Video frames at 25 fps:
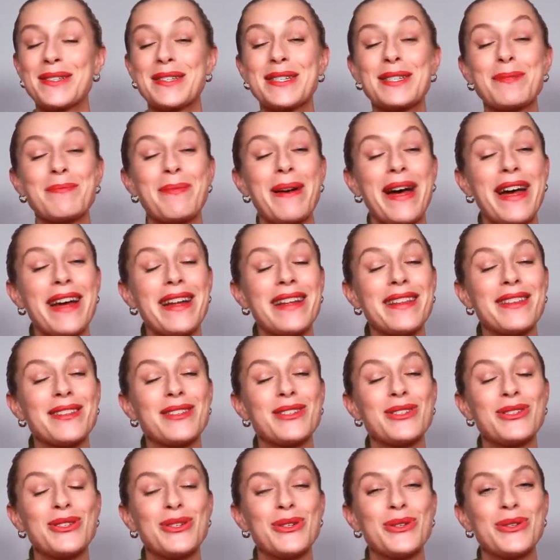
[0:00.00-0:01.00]
despite the
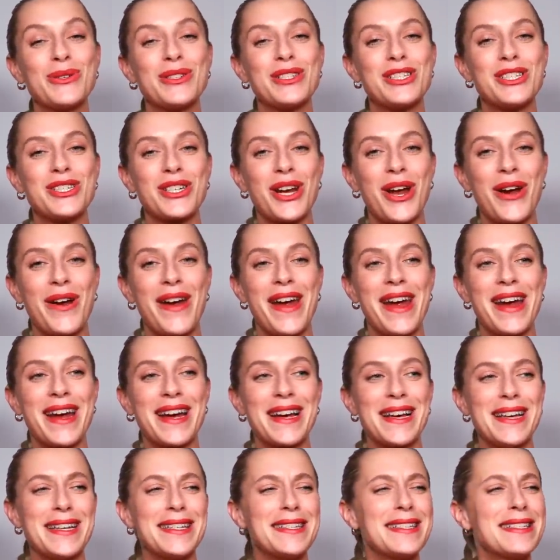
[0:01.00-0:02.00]
two
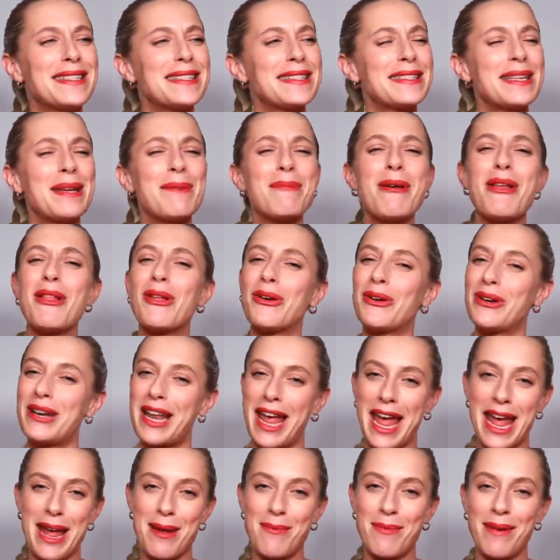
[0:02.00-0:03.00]
sharing a similar
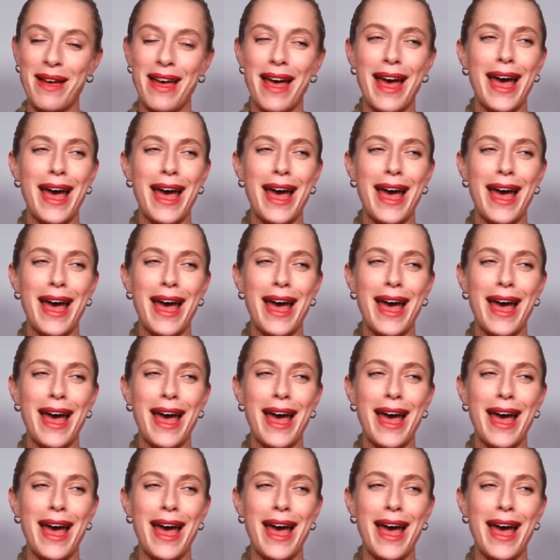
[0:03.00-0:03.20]
name